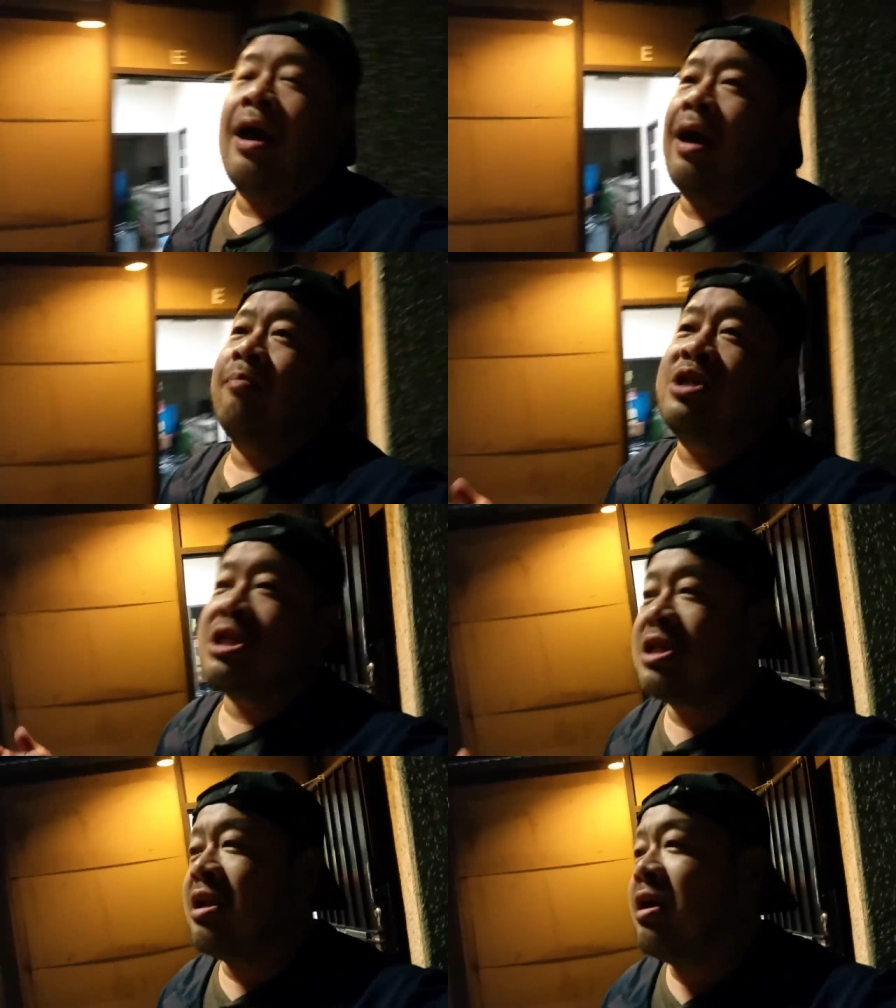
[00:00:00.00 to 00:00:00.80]
I'm
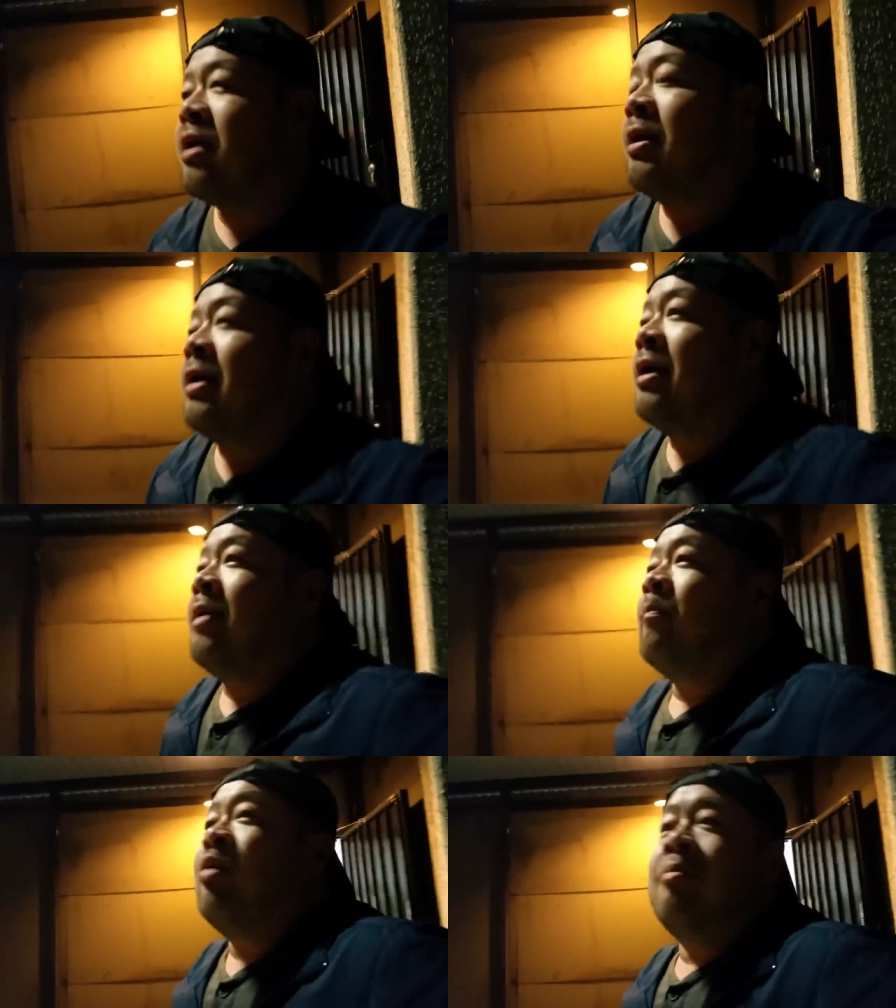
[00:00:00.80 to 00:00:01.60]
just gonna
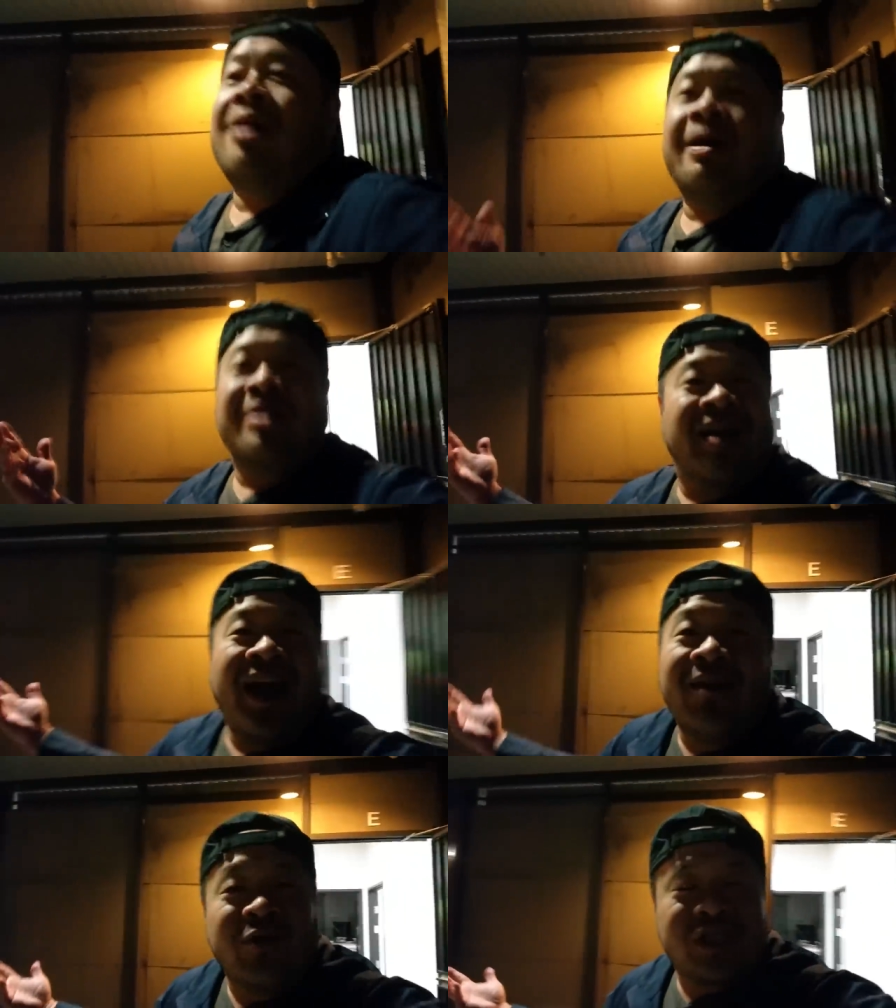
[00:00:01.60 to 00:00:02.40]
put my
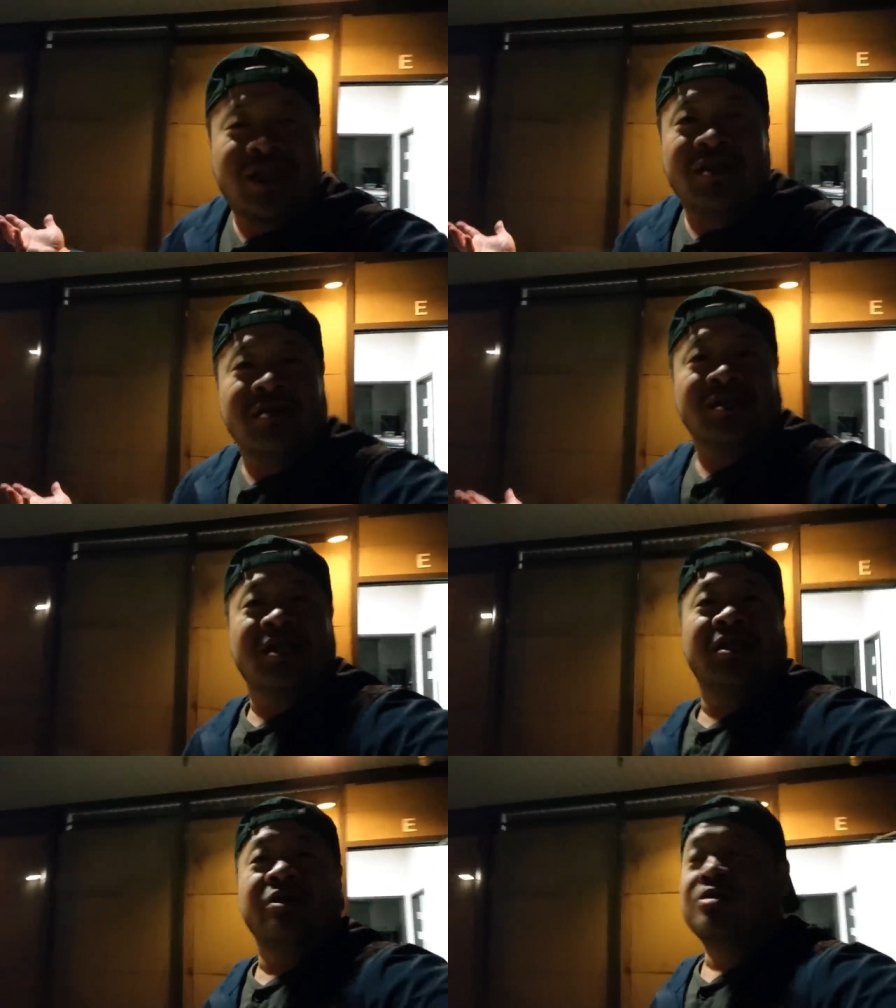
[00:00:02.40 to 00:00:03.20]
MacGyver skills to
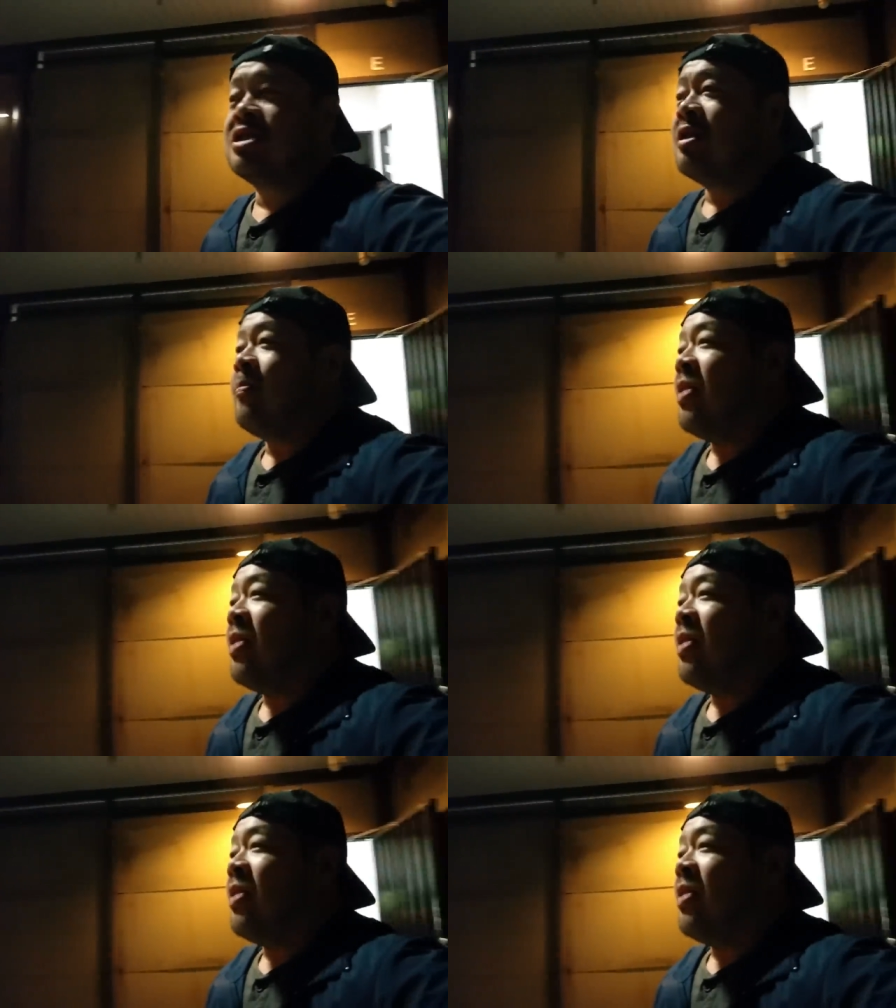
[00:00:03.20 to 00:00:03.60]
use